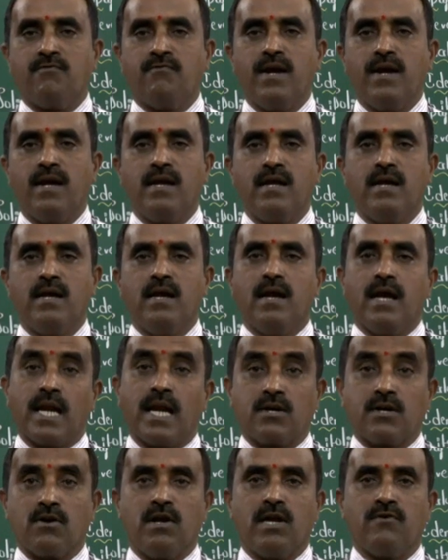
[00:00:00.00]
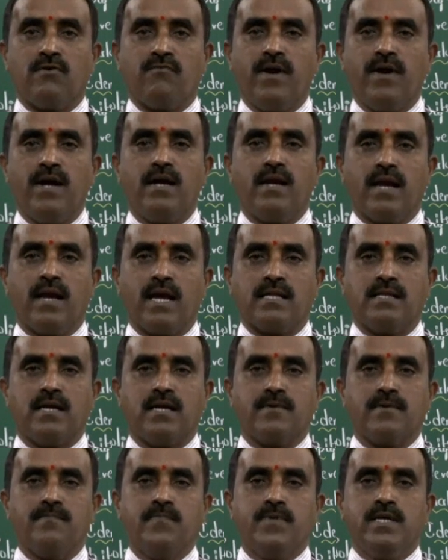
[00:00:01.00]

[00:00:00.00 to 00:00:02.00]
field, electronic field, like that.